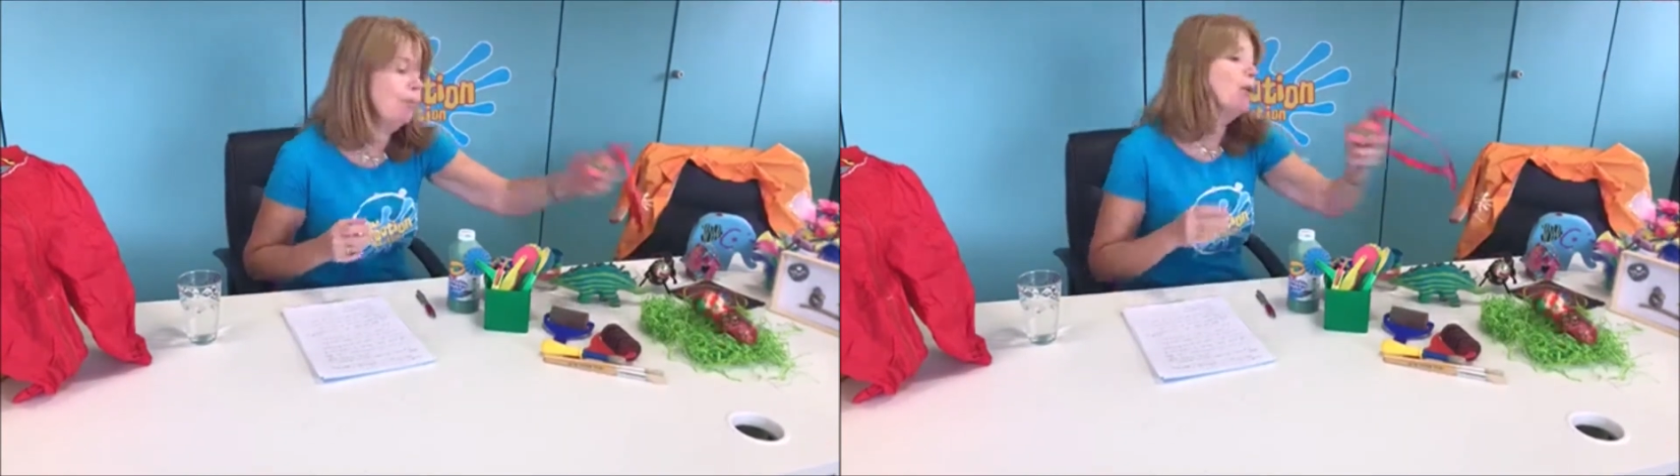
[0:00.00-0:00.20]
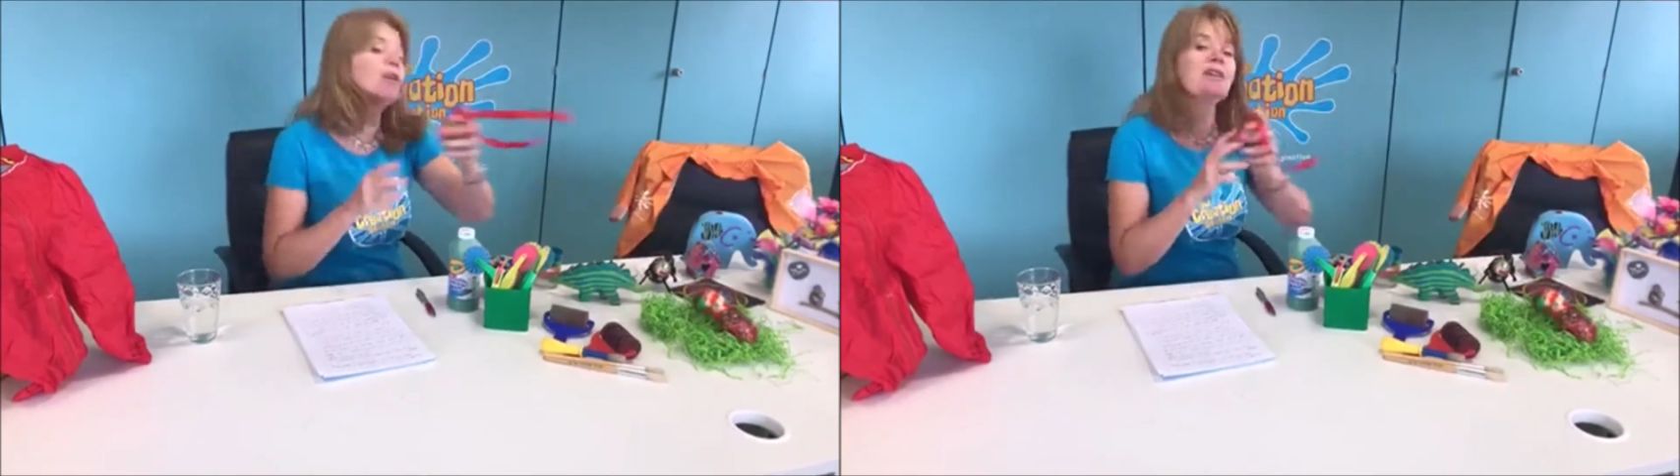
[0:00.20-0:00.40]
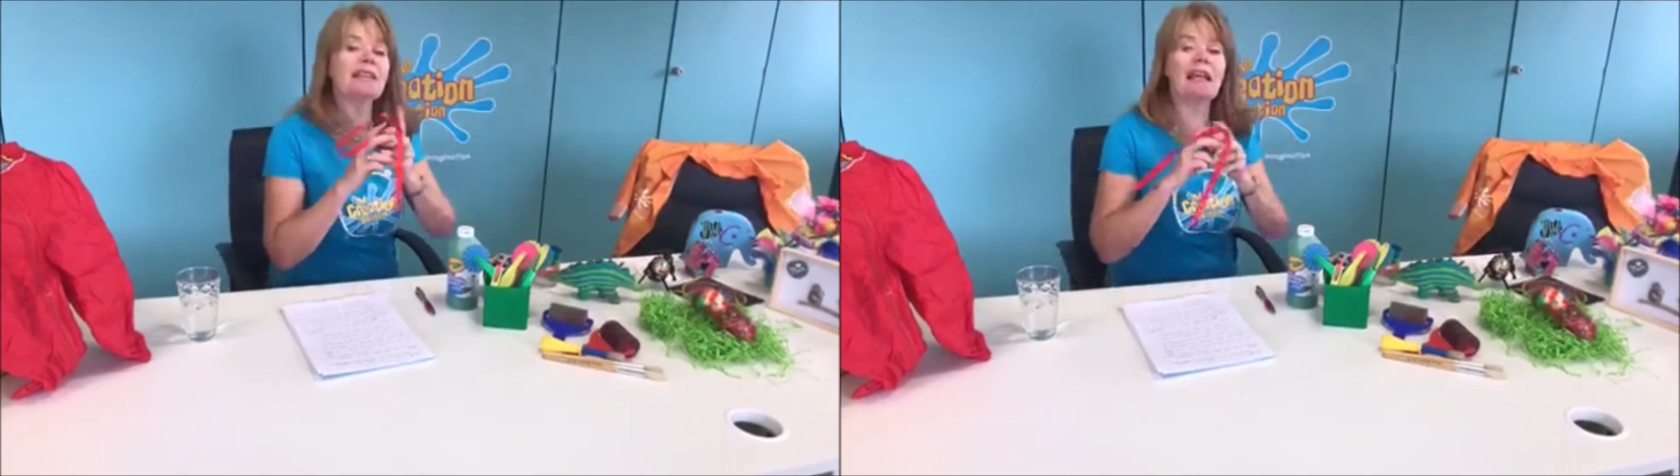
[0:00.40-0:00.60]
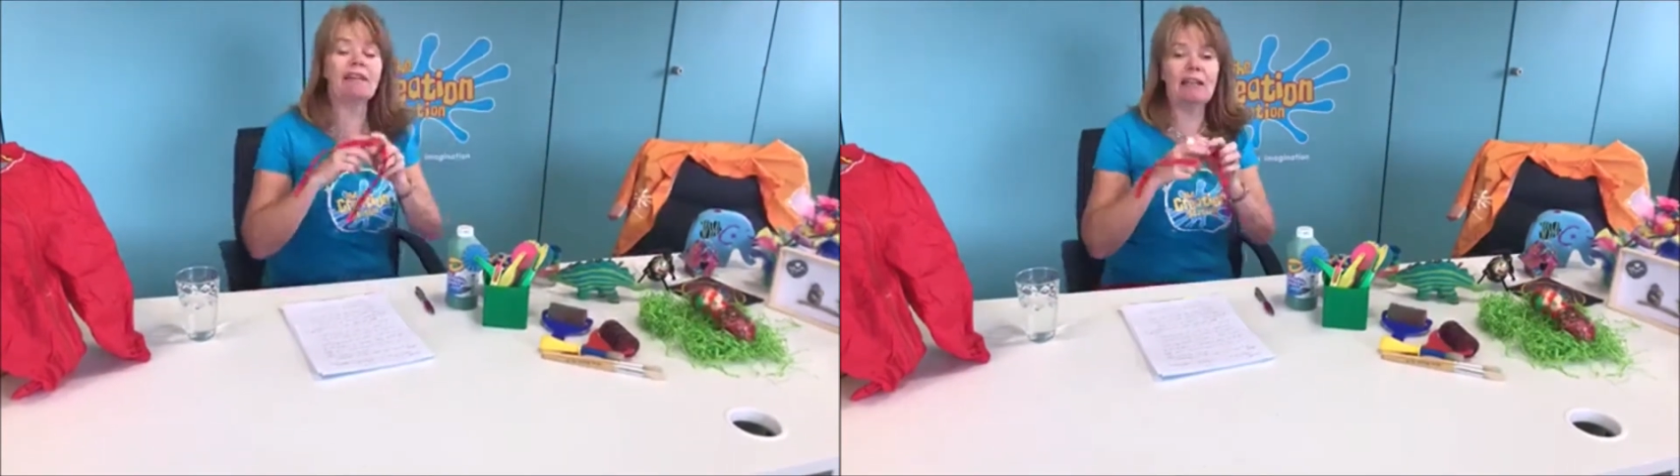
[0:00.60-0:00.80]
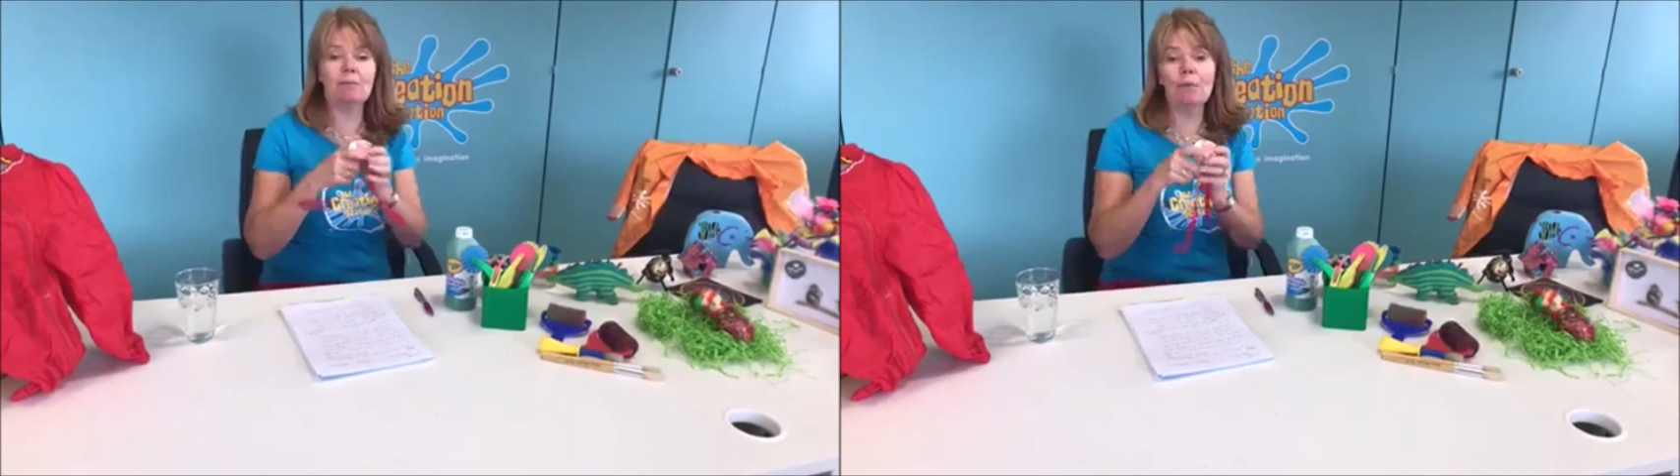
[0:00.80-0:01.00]

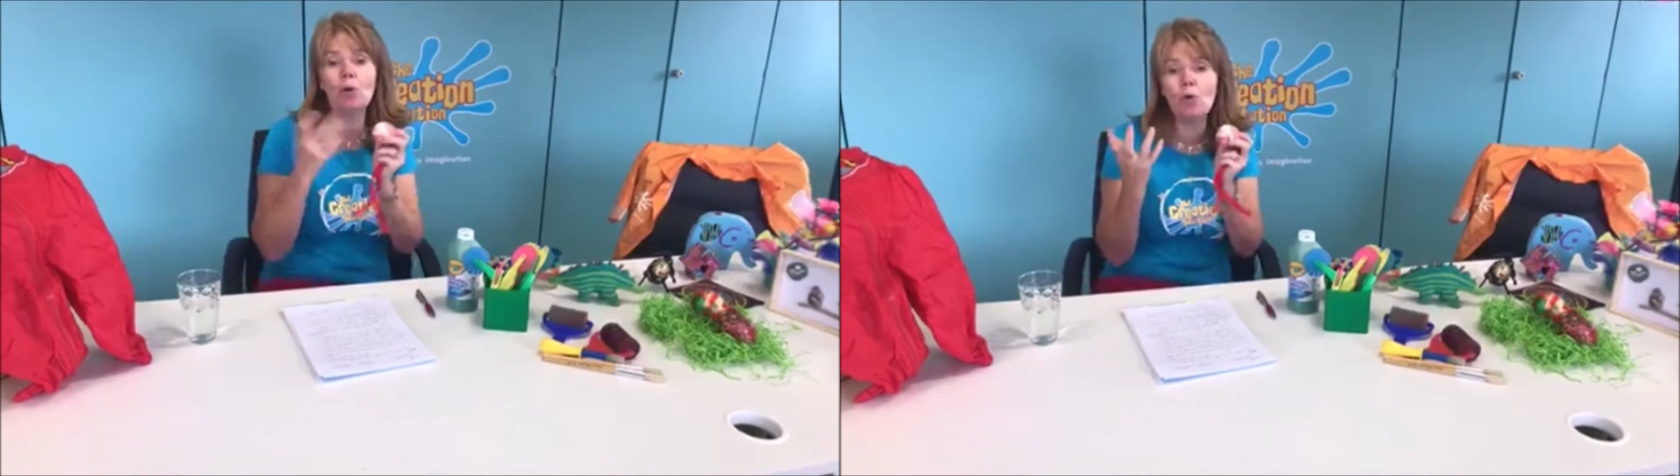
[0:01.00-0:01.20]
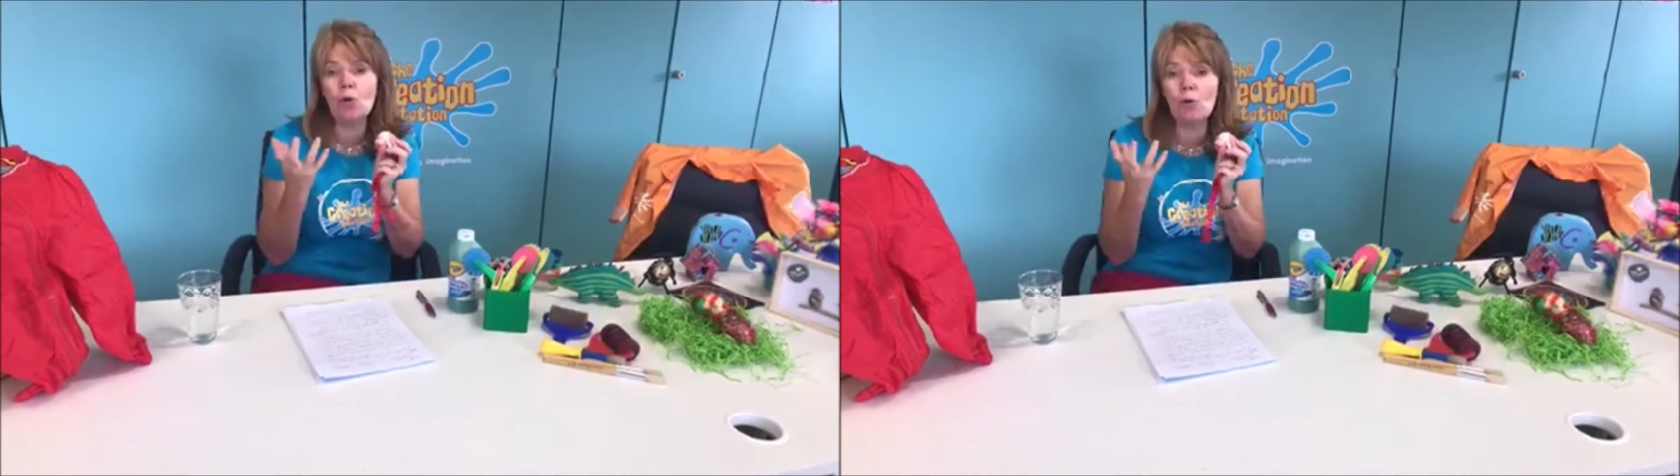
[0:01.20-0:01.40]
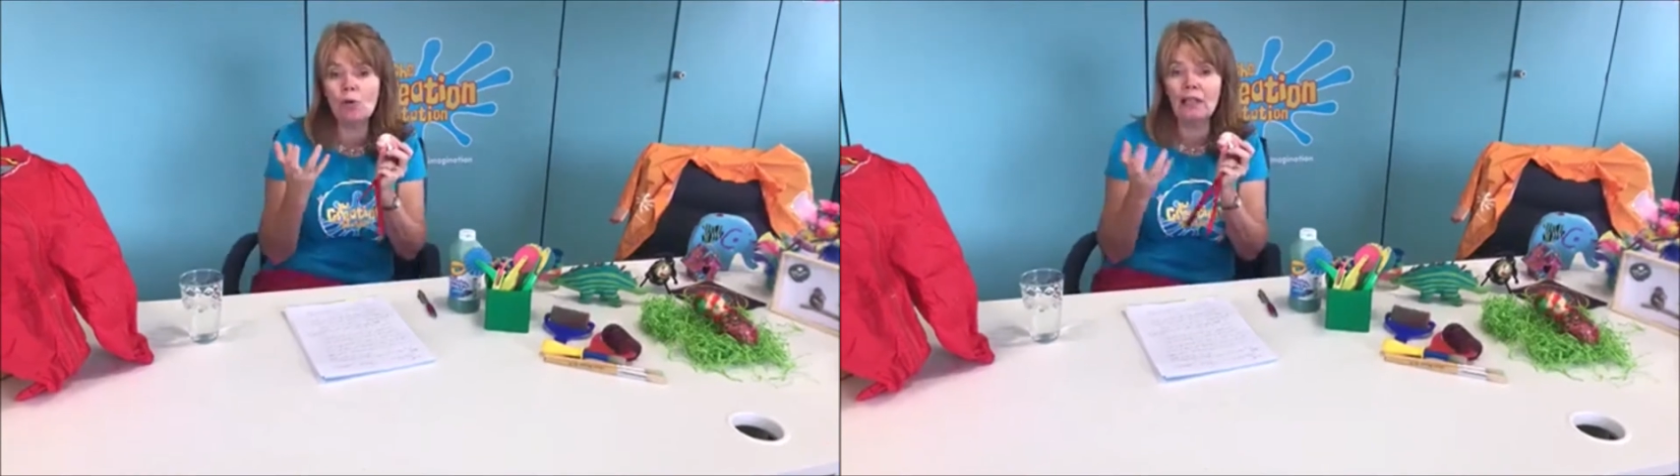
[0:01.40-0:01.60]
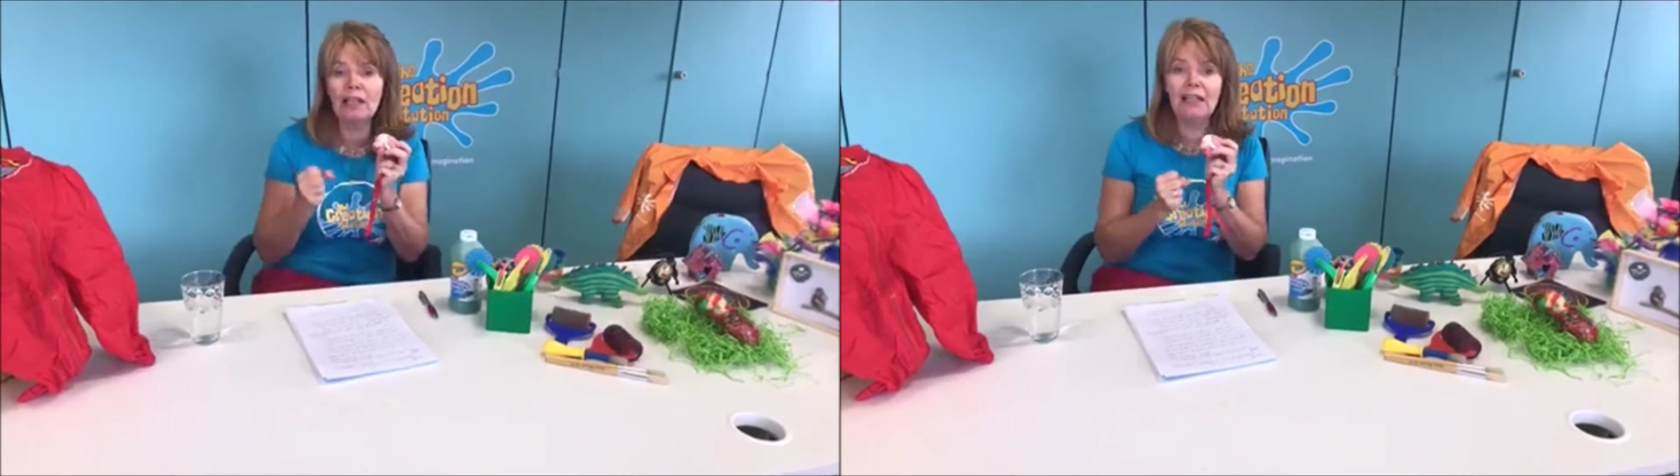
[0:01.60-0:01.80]
polystyrene ball,